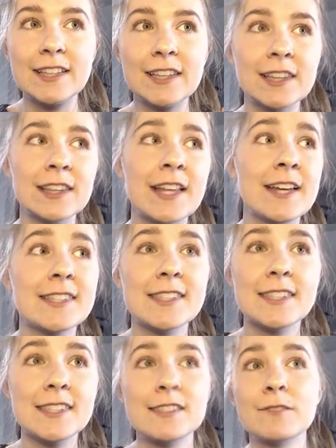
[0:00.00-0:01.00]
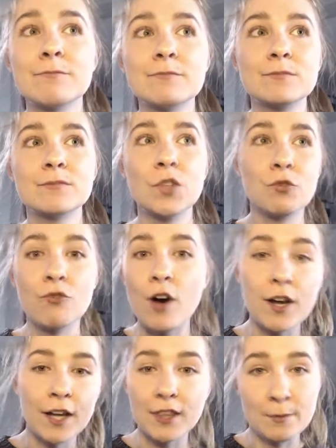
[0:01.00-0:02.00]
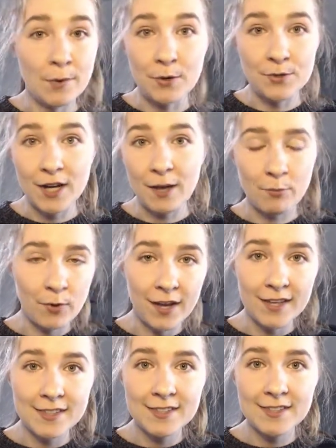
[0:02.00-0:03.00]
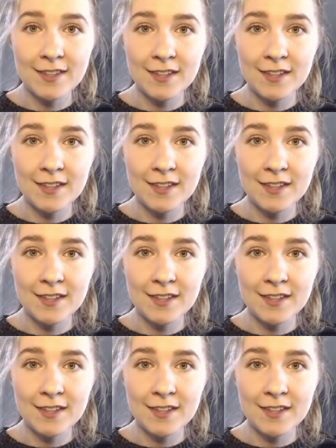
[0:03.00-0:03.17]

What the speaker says: less rocking the boat type ways.